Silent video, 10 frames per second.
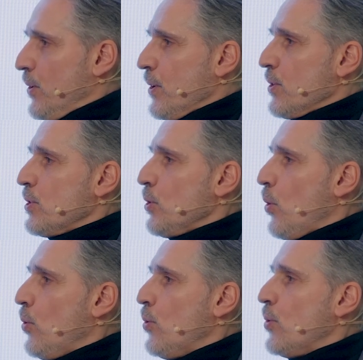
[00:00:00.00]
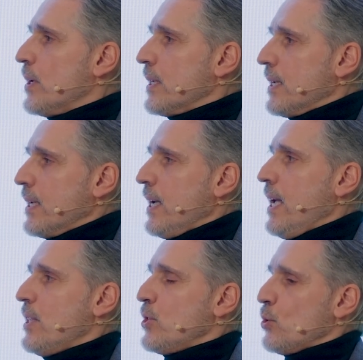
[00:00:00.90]
There is
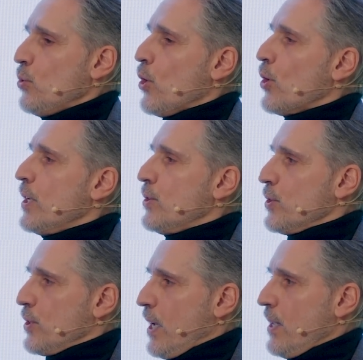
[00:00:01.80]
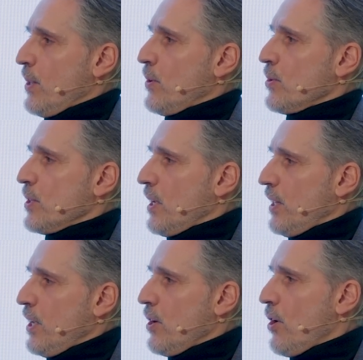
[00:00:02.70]
it's too early to say that there is a
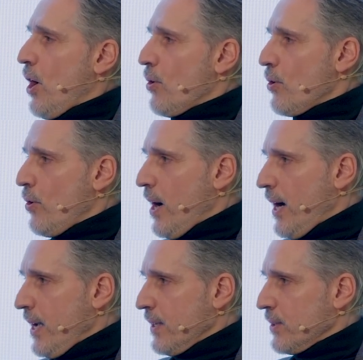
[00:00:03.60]
clear ROI.